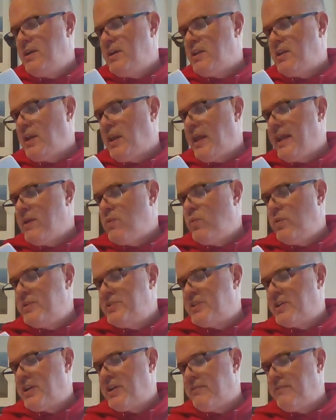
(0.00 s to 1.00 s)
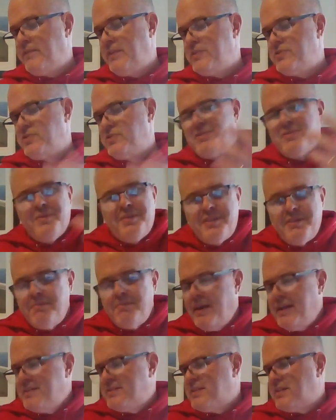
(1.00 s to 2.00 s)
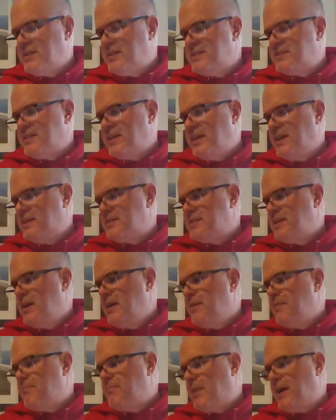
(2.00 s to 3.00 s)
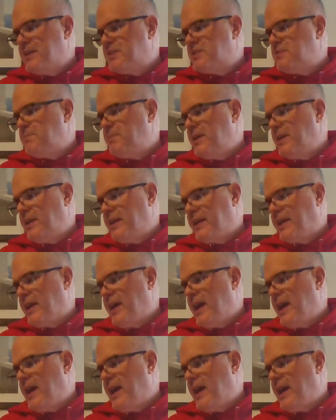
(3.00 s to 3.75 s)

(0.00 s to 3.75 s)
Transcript: language conventions, which basically says my spelling.